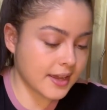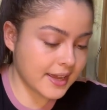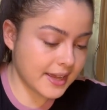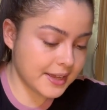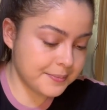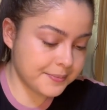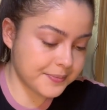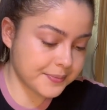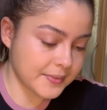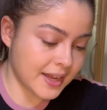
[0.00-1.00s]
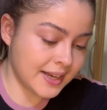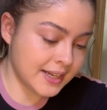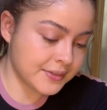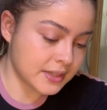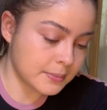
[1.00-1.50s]
I'll
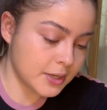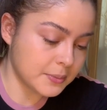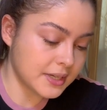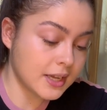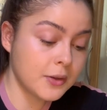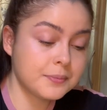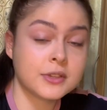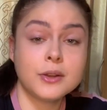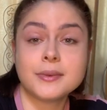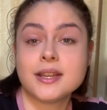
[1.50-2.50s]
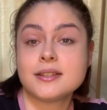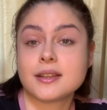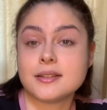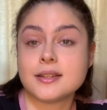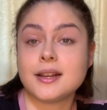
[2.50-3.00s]
live in the moment. Oh, no, here's the
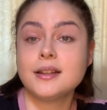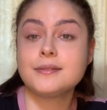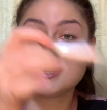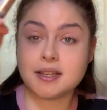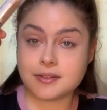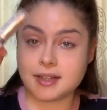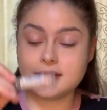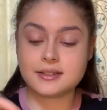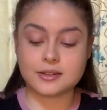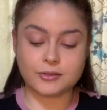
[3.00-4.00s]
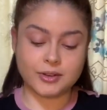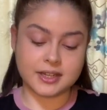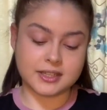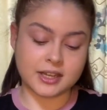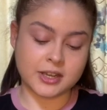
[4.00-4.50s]
concealer. Here it is,
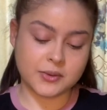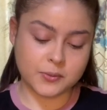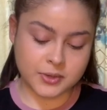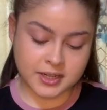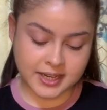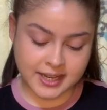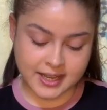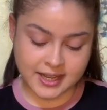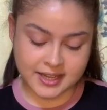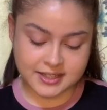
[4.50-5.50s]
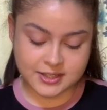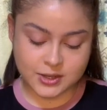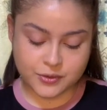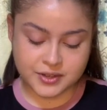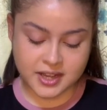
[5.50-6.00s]
ready to go. What did I get? It's
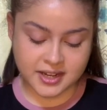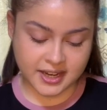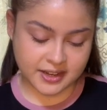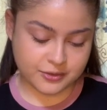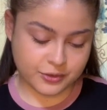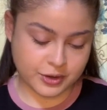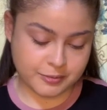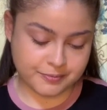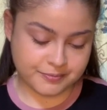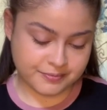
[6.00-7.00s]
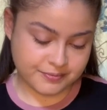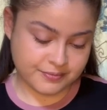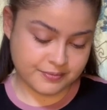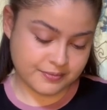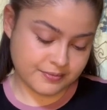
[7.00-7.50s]
Soft Honey from
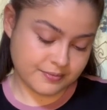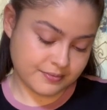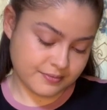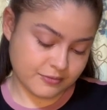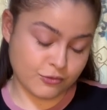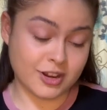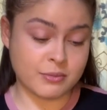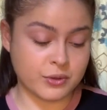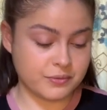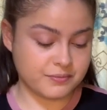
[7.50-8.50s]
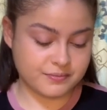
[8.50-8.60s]
Rimmel.